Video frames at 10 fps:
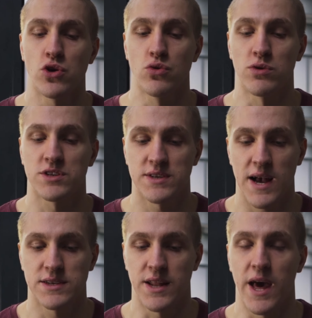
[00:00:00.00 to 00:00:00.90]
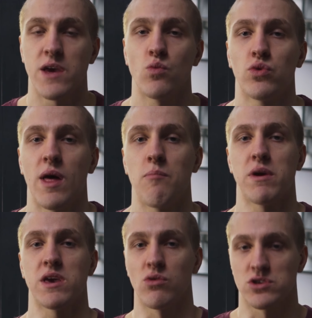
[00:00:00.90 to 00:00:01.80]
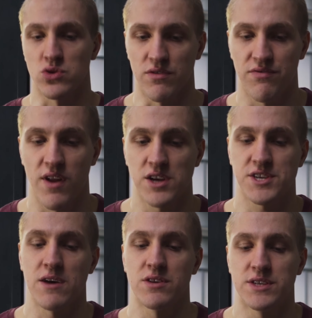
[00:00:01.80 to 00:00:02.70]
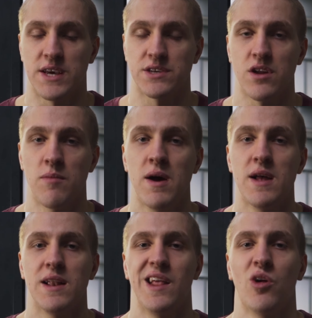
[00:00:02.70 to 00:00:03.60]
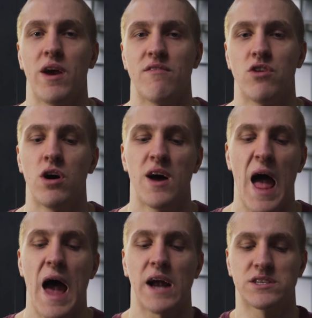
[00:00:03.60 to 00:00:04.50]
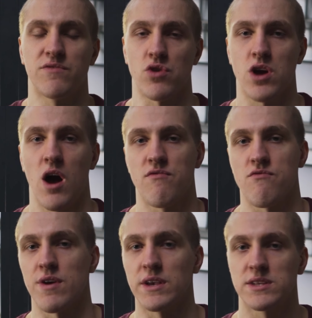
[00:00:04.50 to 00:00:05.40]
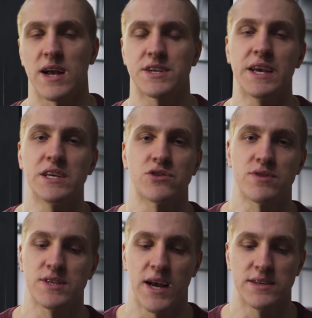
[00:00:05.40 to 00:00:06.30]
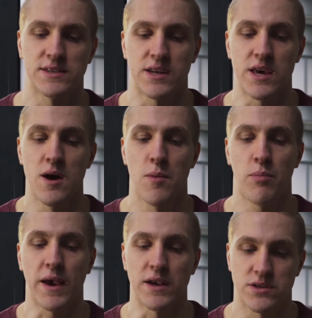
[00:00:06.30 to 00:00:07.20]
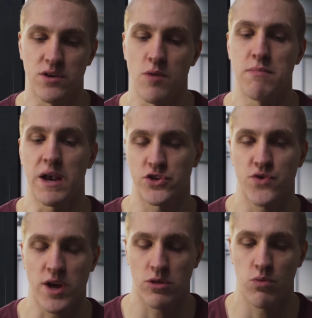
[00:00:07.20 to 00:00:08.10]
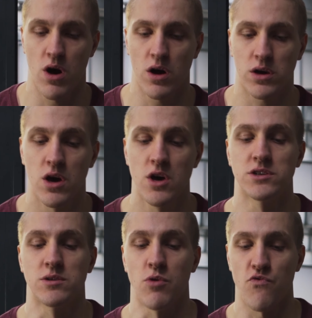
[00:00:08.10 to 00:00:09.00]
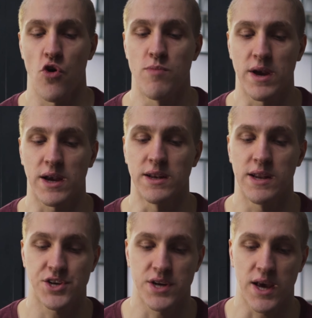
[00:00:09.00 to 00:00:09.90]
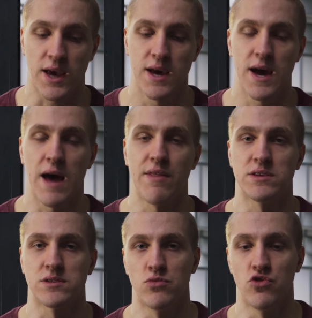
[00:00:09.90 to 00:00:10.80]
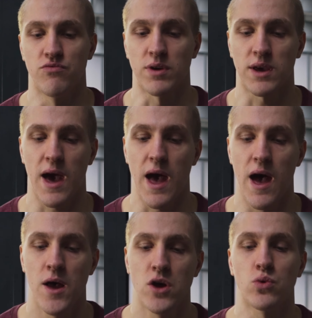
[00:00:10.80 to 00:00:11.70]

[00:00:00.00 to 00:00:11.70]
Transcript: Your Friday will then be your sort of flush out the system, a little bit of a active recovery / easier intensity piece. So mixed strength work, some aerobic conditioning, and then some movement care.